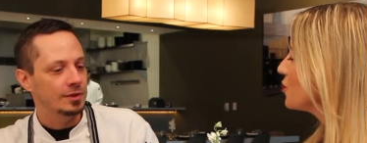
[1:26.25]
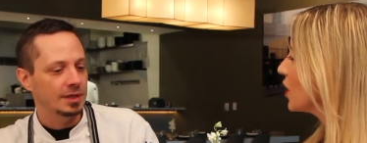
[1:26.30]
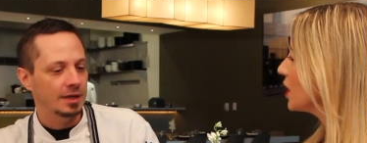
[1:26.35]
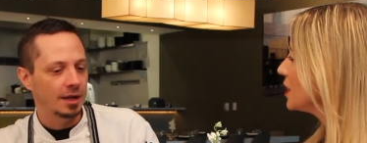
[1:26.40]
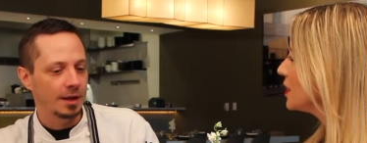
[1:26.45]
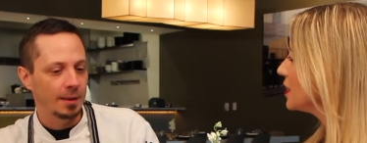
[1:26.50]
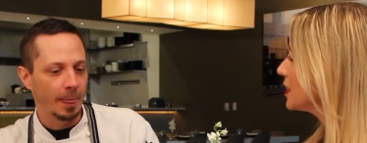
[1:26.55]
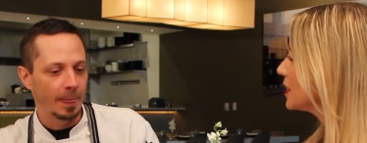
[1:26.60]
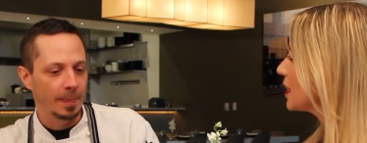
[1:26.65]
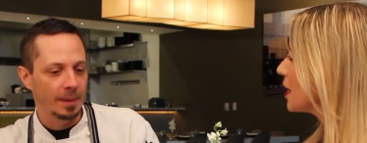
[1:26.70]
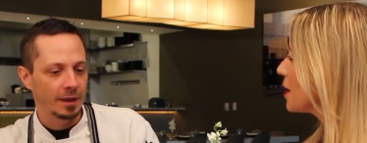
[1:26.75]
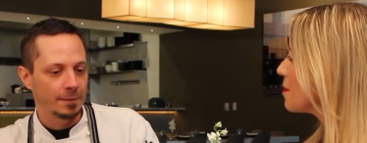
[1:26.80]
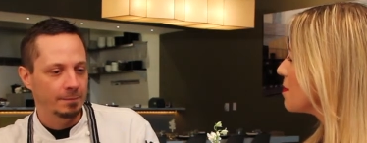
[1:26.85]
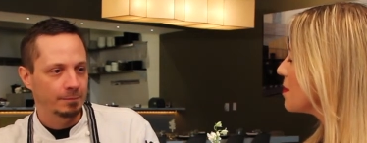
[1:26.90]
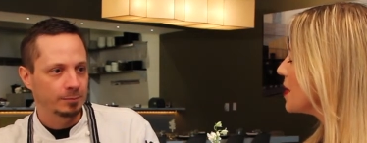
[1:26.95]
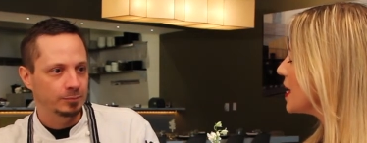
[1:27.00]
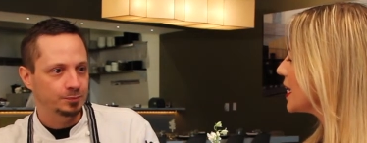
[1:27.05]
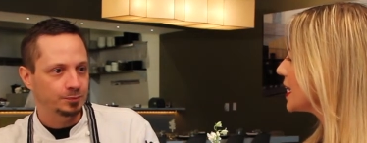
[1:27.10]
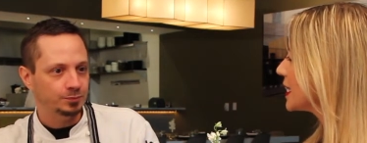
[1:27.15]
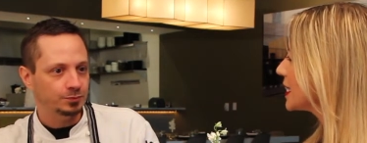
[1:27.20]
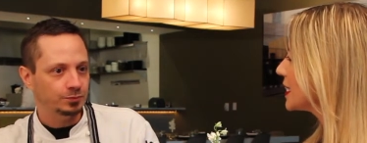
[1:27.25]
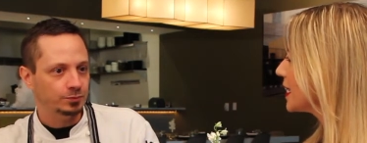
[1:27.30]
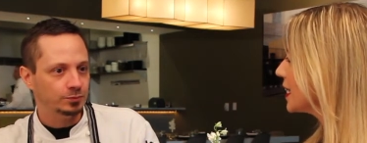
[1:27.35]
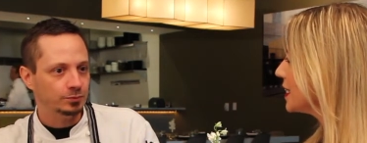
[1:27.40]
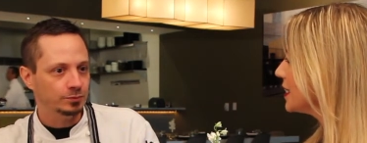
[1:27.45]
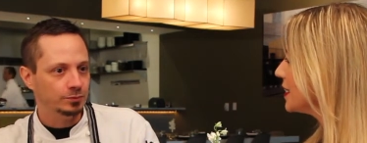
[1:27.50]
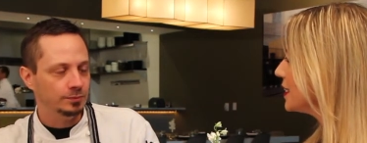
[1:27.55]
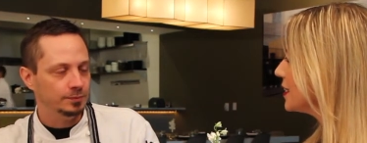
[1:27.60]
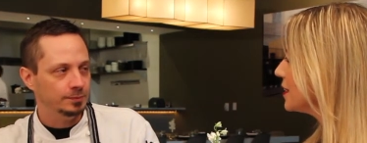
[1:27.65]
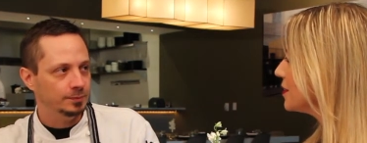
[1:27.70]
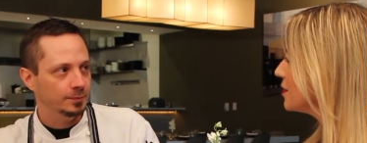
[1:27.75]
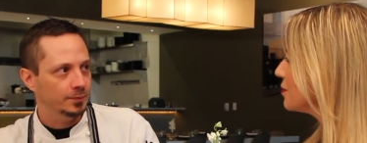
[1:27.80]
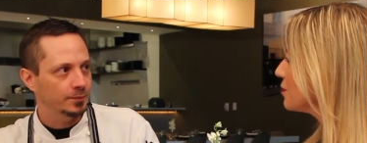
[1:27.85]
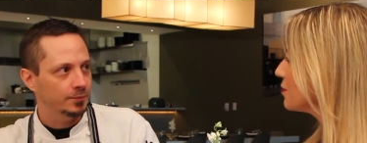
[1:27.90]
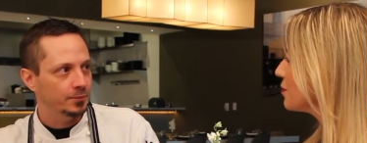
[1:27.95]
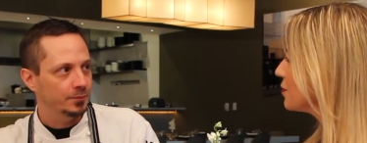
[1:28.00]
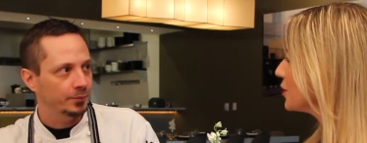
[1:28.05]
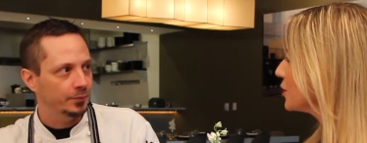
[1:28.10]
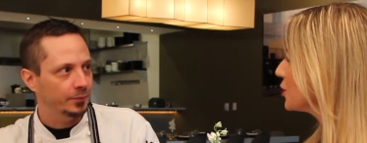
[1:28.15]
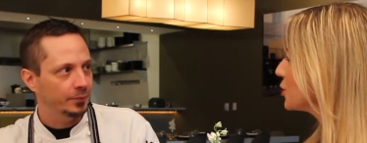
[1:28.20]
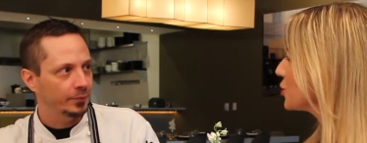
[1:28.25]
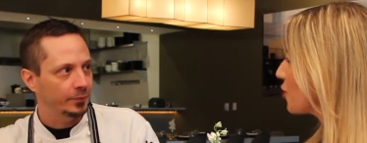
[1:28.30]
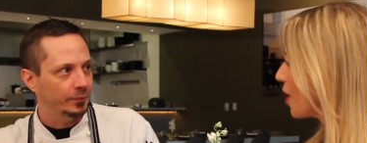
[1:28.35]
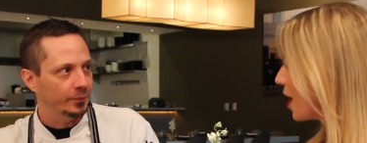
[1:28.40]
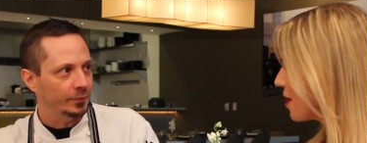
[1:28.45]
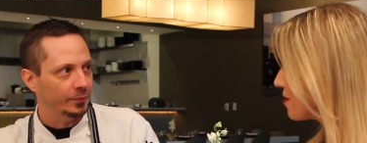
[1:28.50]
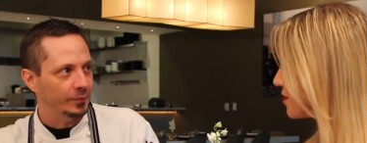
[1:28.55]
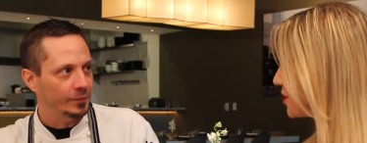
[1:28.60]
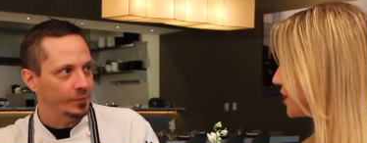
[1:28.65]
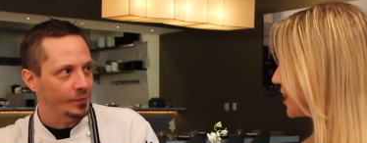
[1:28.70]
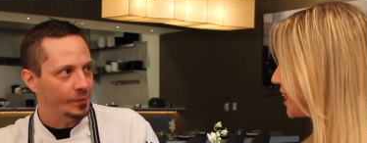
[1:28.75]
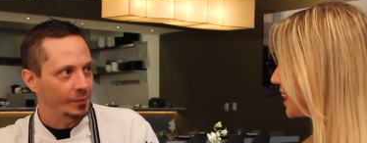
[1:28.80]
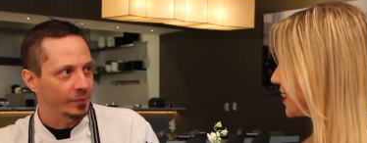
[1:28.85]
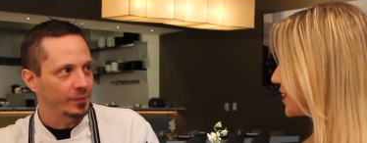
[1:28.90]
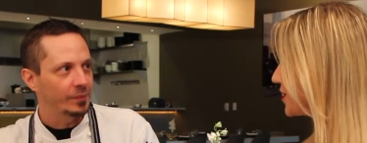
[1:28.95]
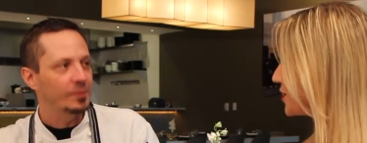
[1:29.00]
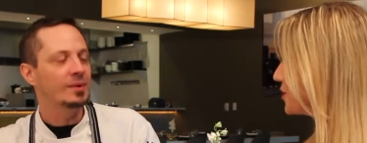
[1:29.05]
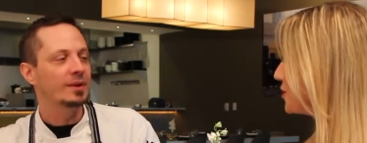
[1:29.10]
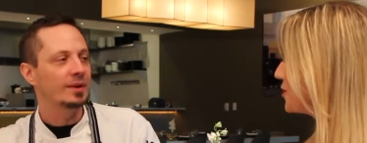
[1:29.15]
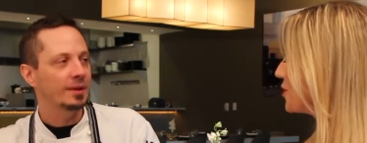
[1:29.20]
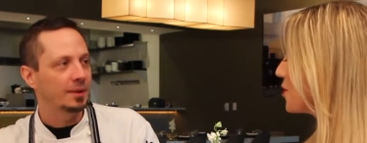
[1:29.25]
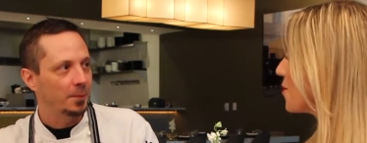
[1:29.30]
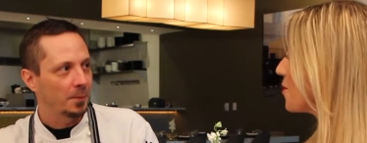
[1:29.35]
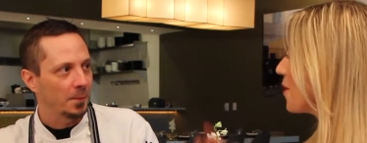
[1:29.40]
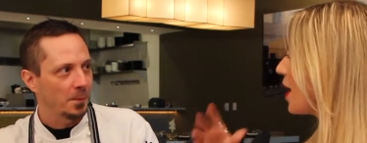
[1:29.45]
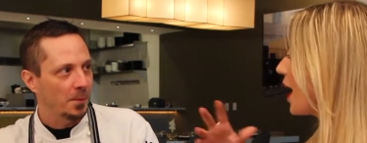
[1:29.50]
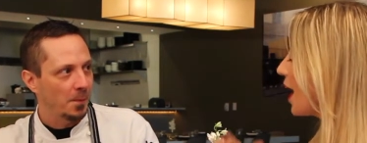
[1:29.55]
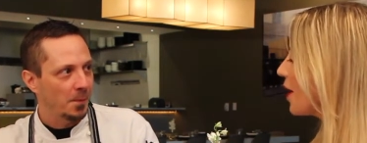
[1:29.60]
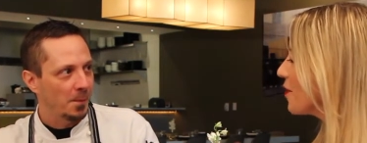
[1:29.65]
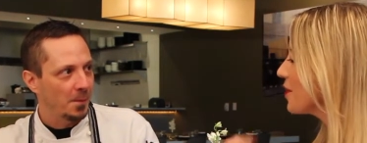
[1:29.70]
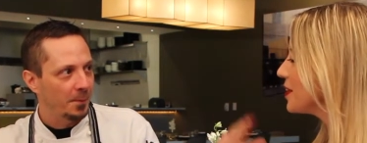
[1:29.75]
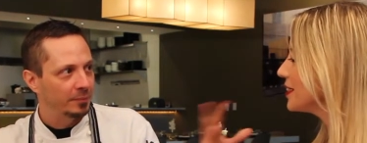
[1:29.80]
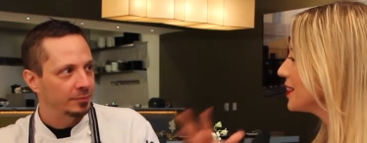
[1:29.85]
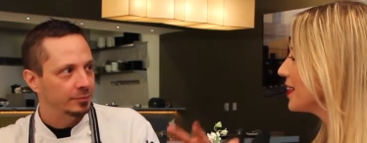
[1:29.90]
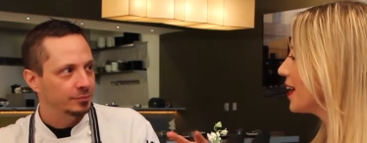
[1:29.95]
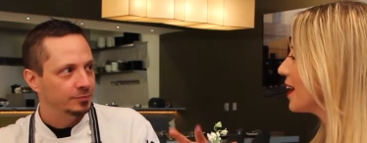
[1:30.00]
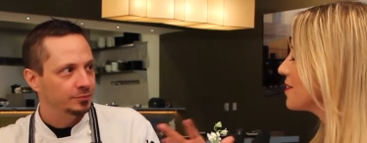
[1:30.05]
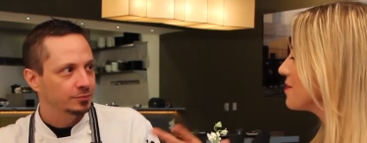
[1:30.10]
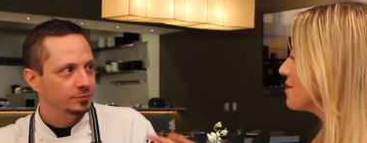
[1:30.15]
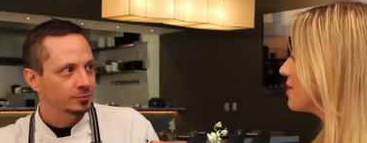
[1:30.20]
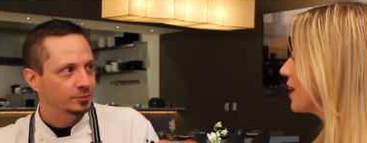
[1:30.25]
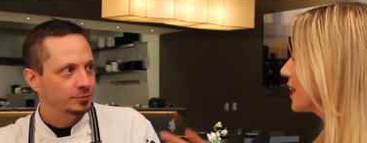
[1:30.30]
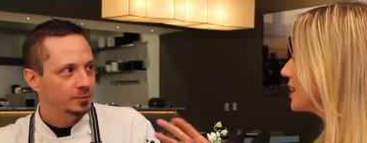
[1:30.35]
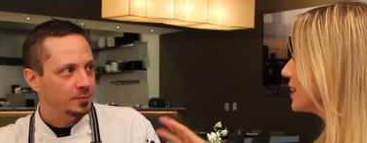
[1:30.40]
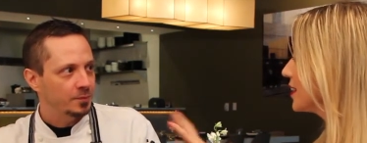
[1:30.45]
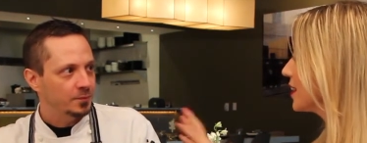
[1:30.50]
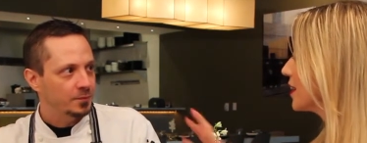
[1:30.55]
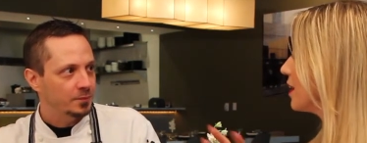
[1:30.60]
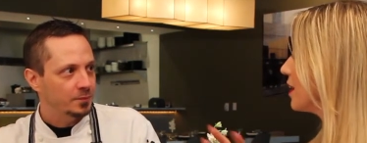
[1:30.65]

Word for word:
Speaker 1: done some extensive traveling. So how has that affected the